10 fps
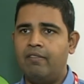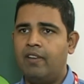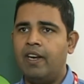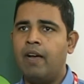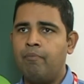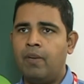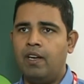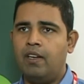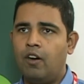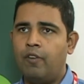a number
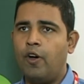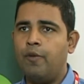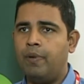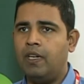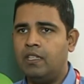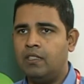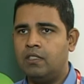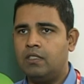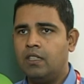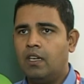of openings
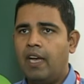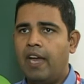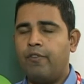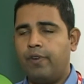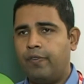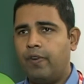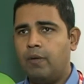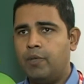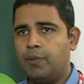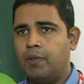and
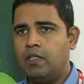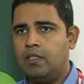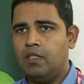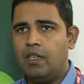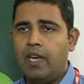refurbishments.